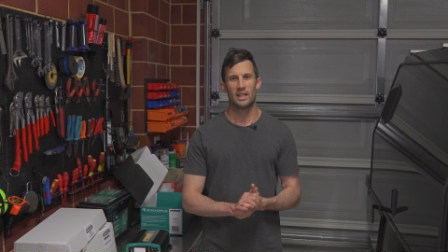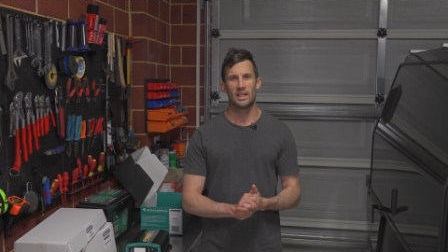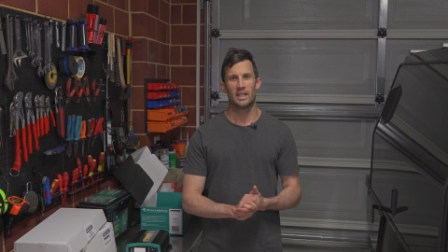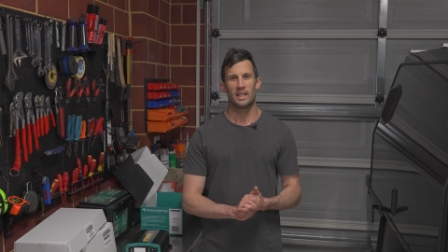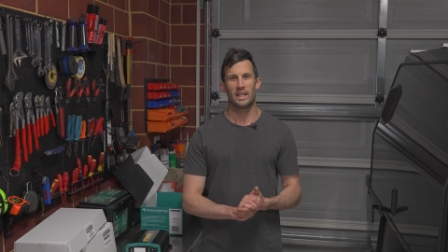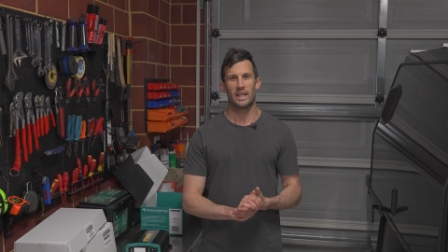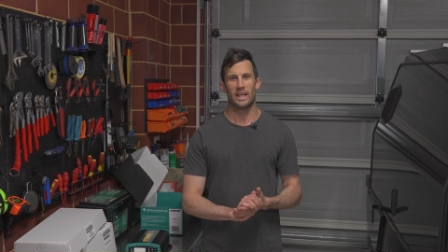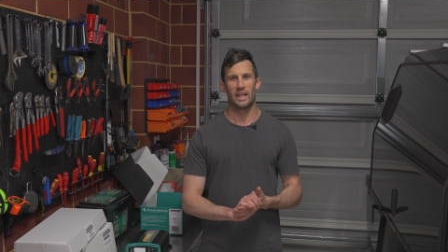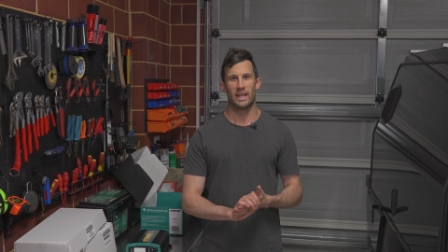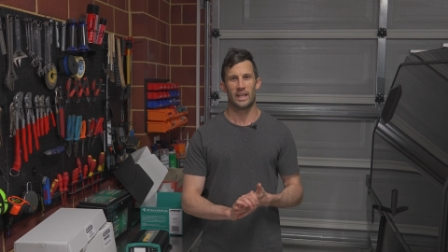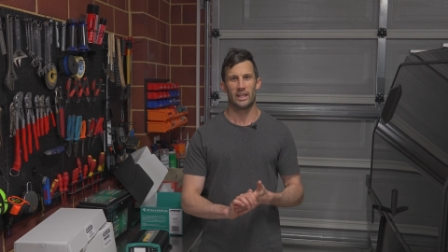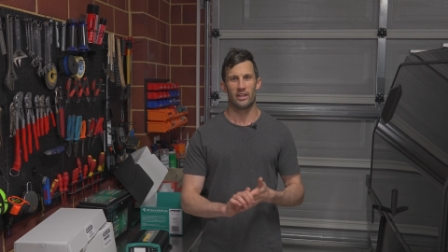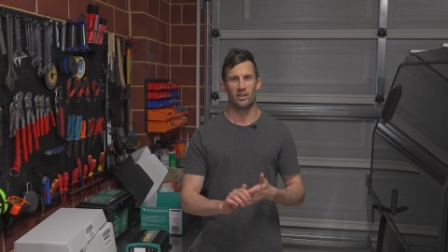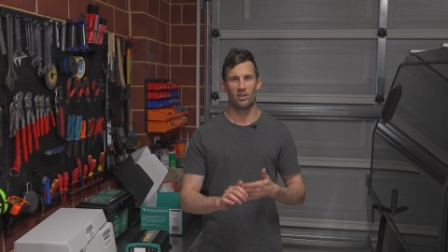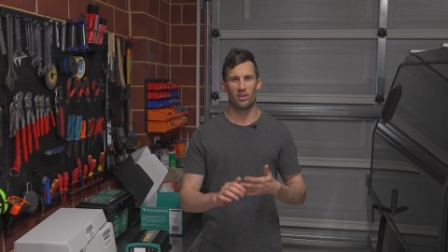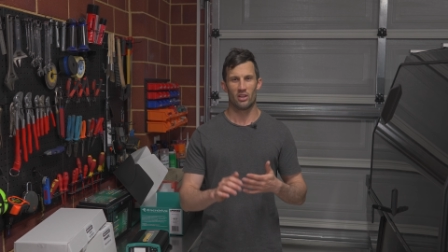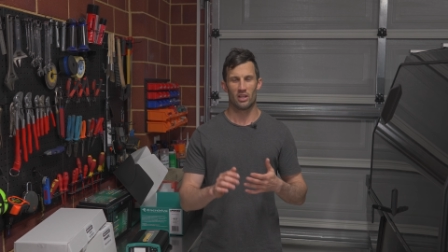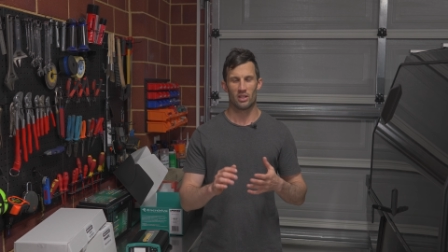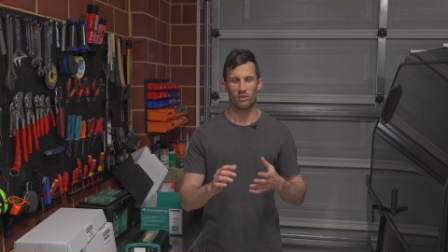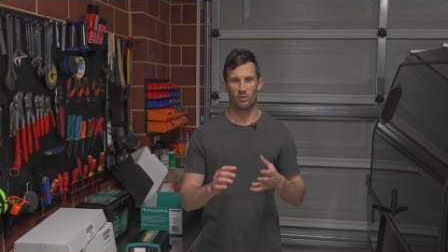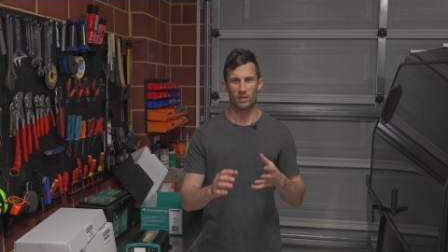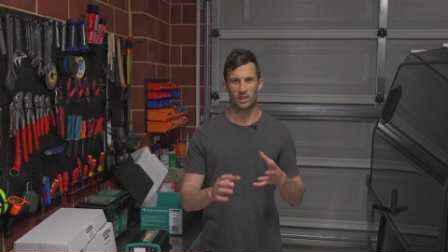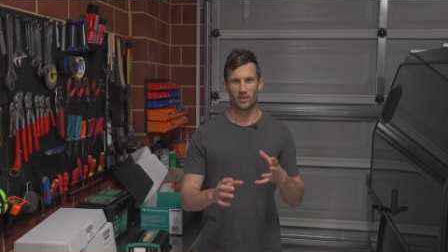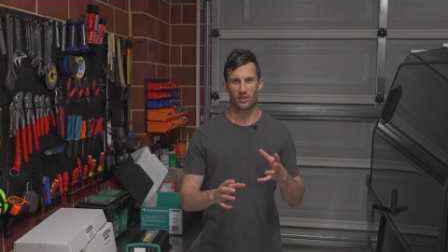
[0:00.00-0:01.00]
And
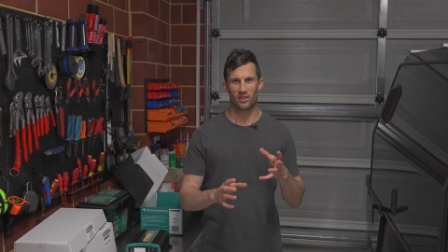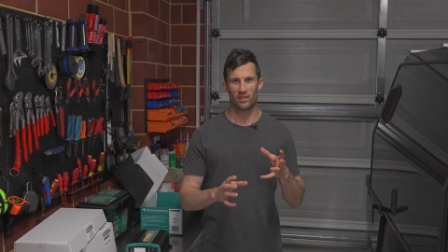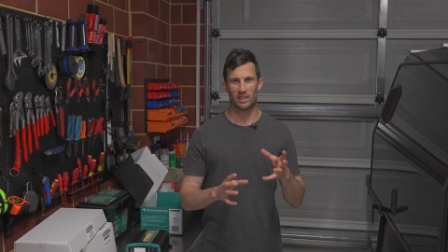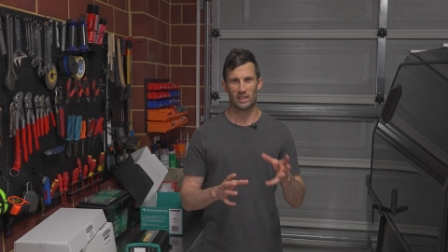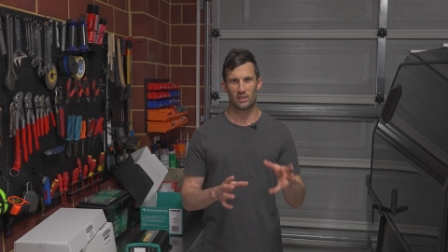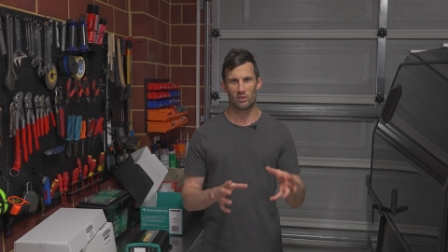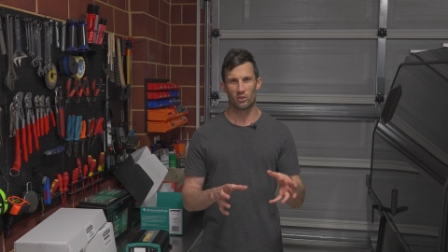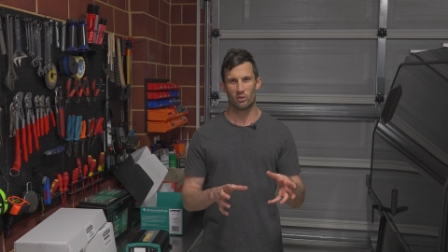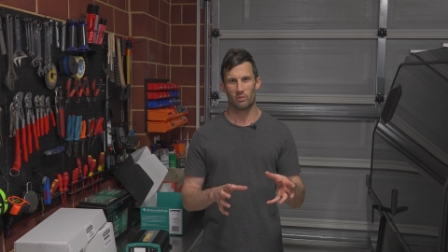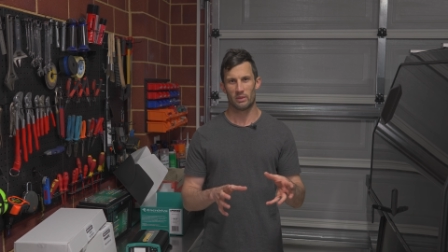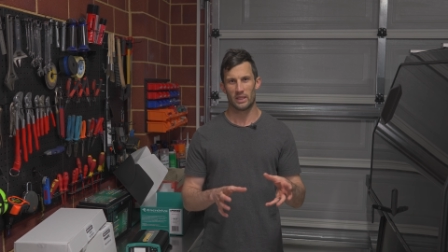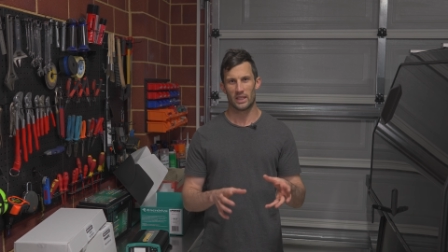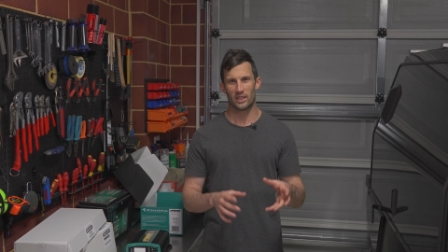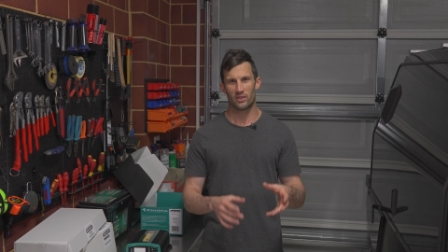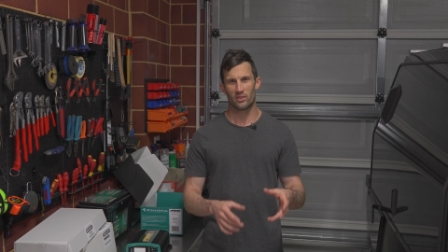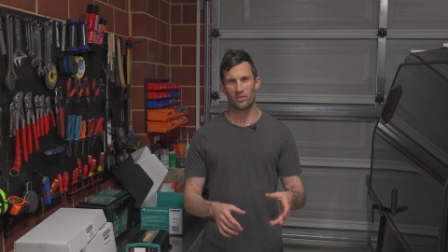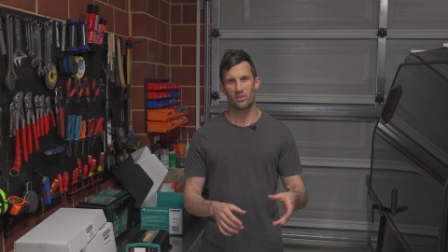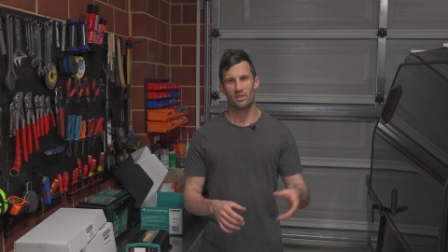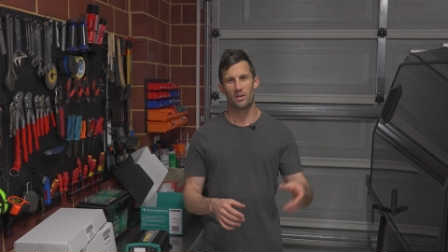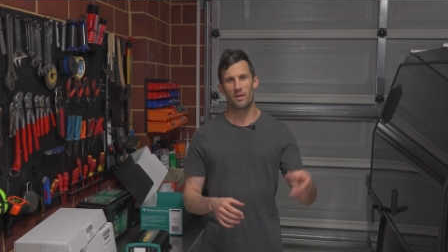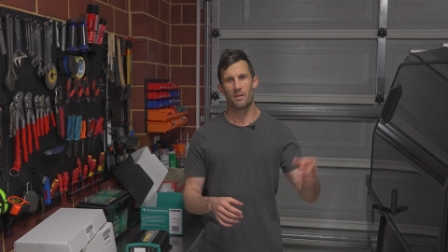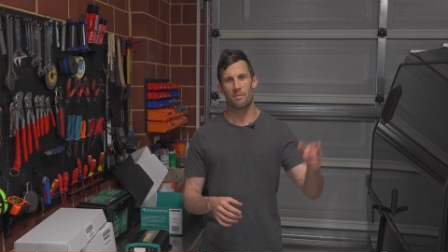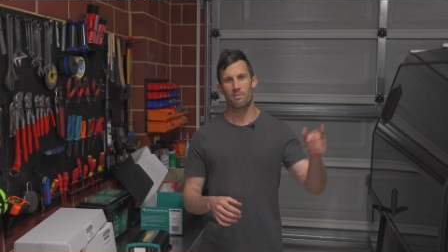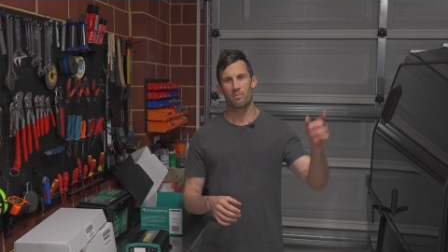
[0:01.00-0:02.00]
only once they're all
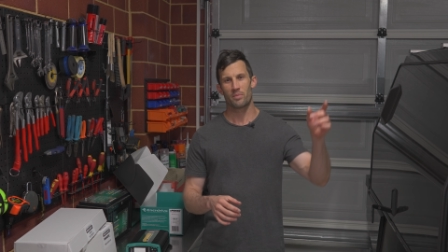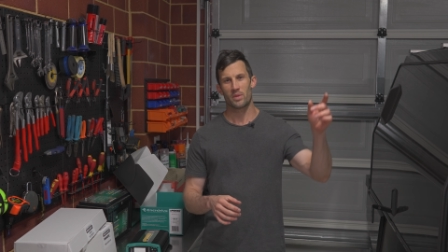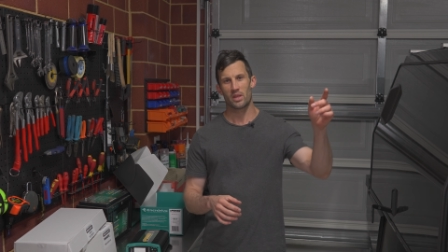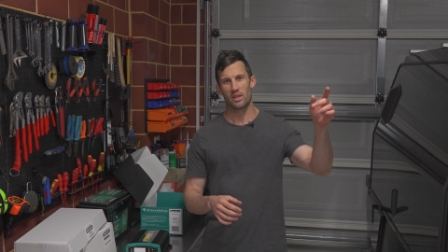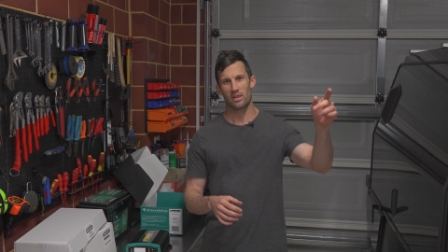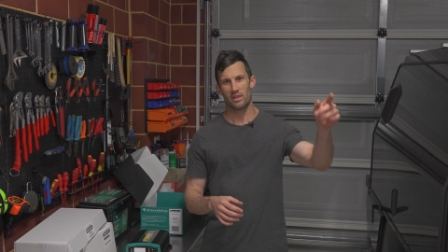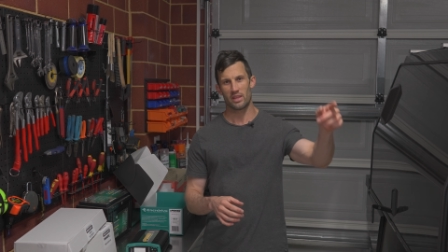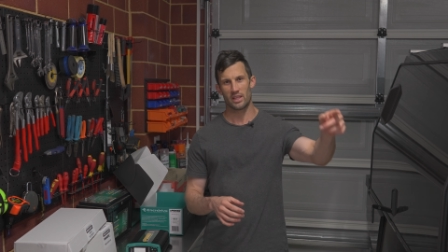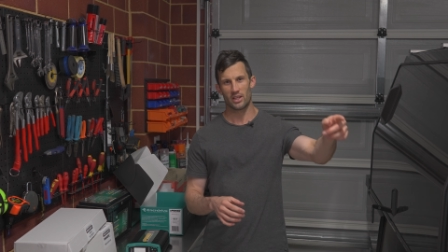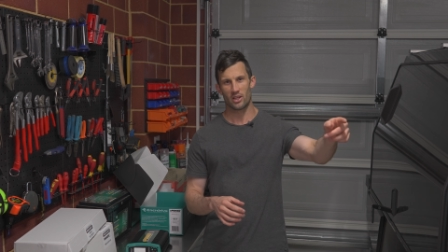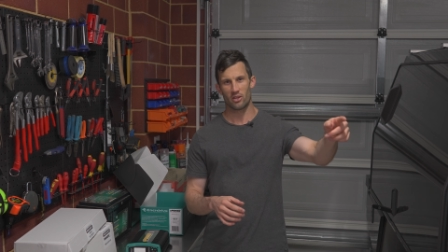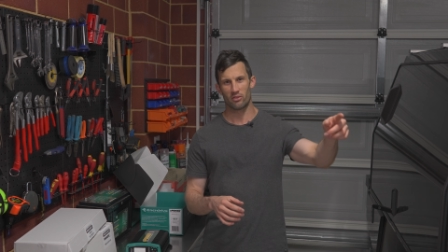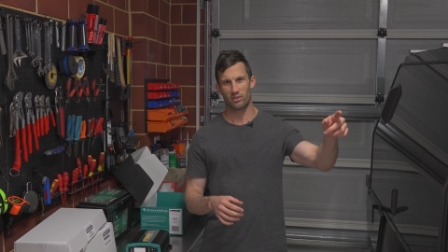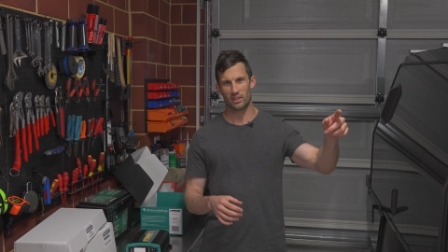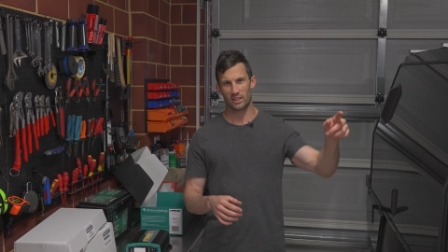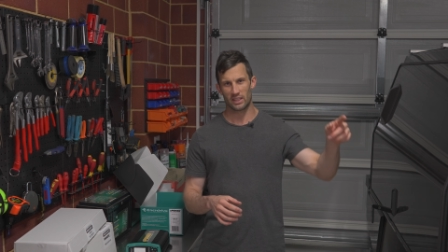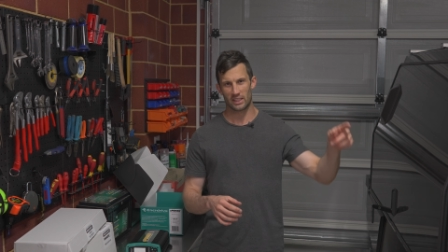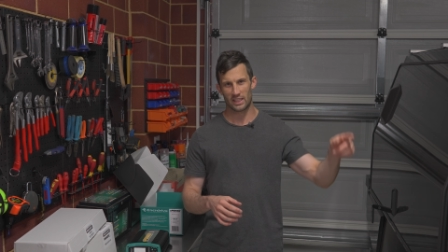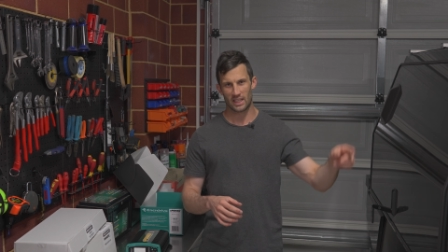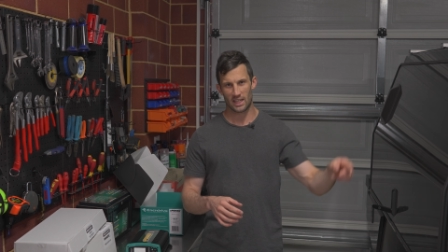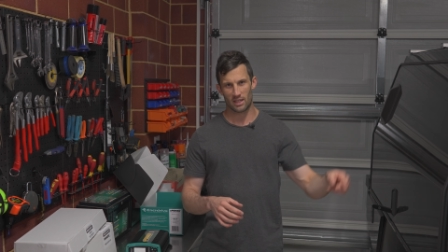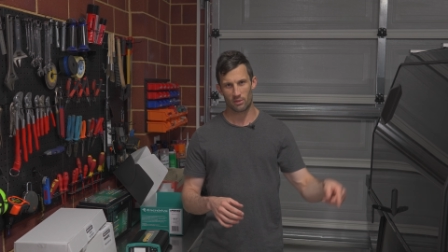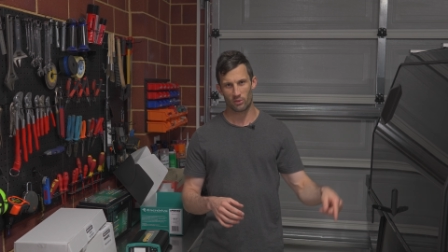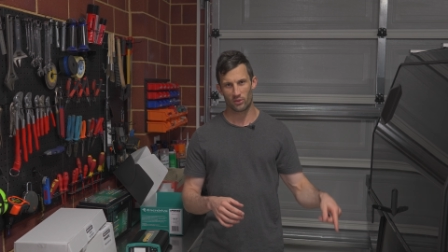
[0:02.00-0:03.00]
mounted, then I'll run the
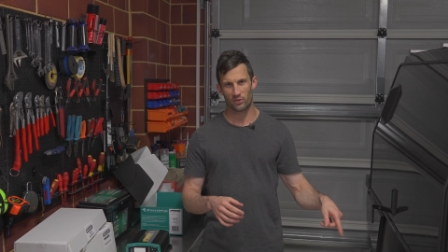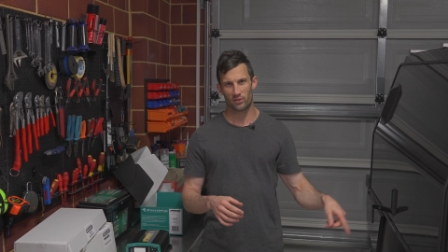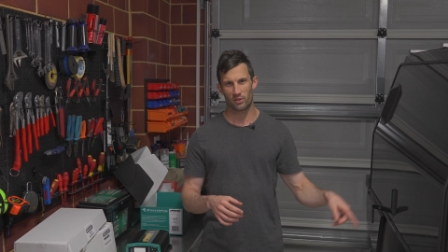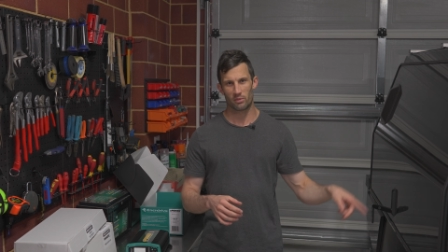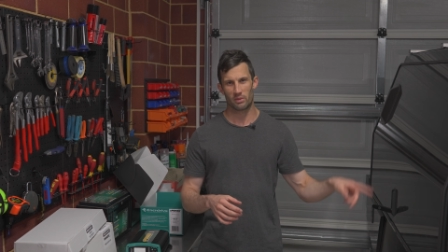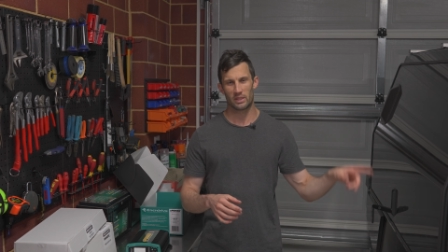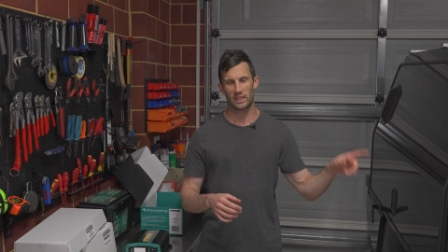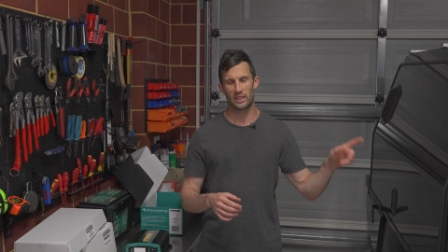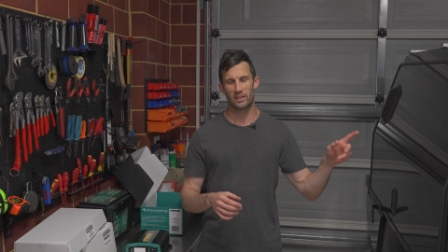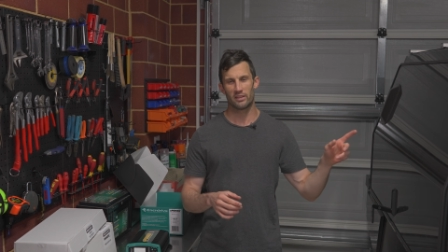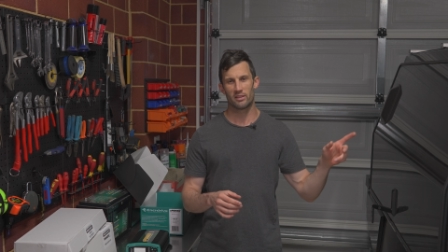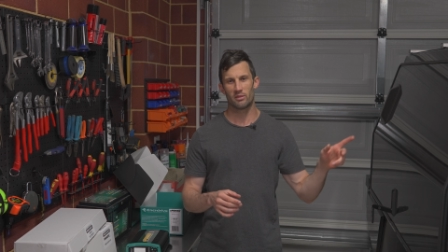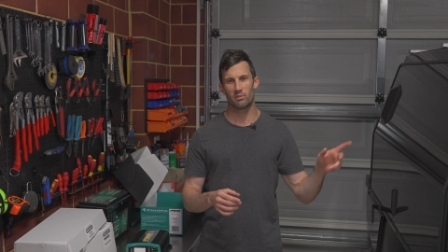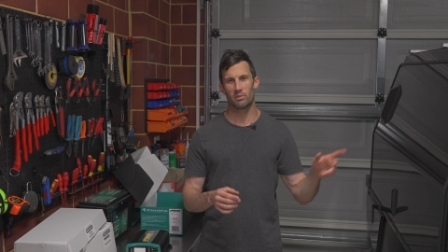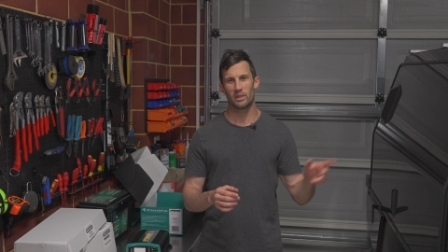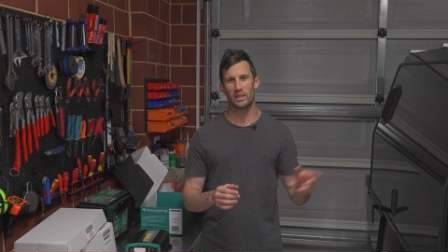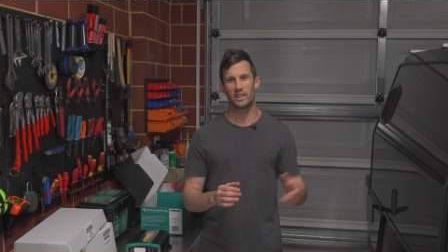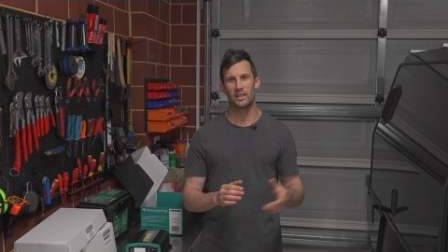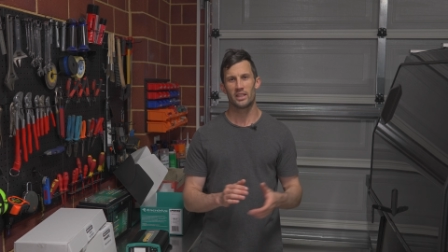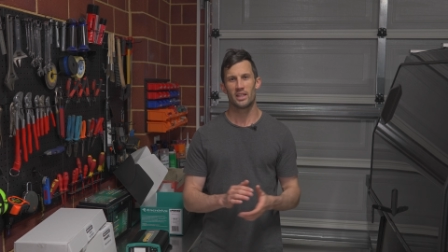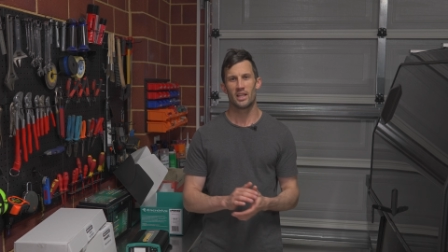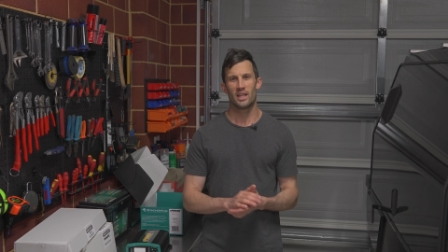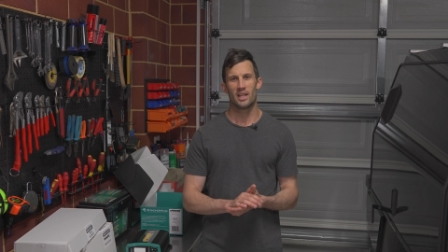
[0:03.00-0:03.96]
cables from the engine bay,